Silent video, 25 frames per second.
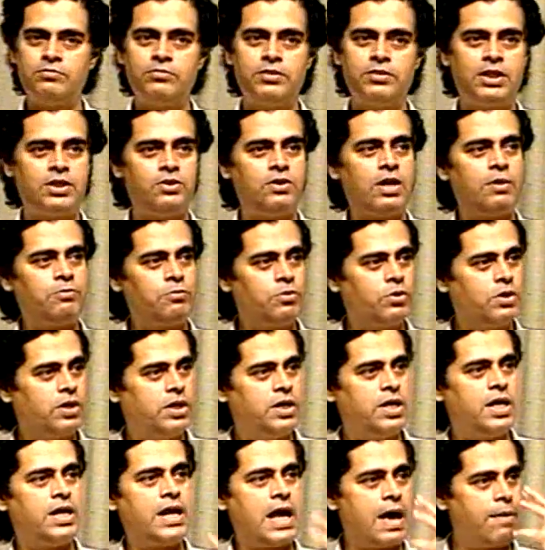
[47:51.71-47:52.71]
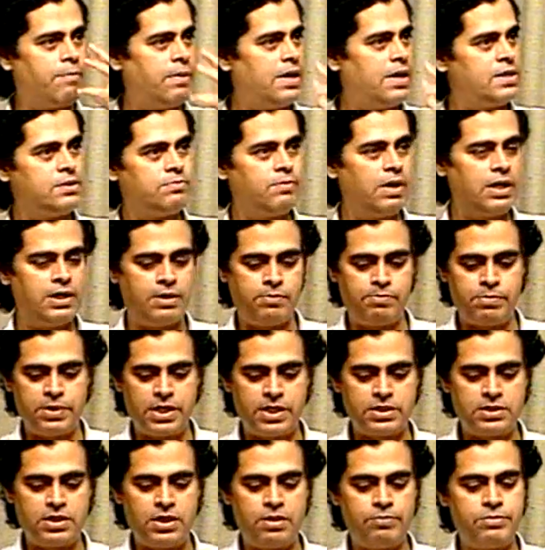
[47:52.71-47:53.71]
that you have to create avalanche
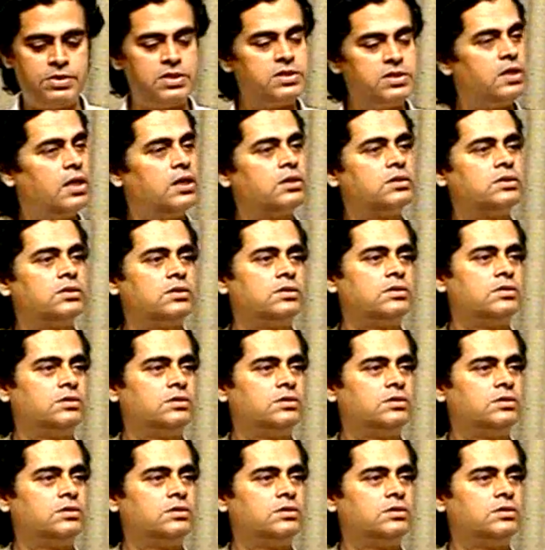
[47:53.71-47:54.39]
multiplication of this junction.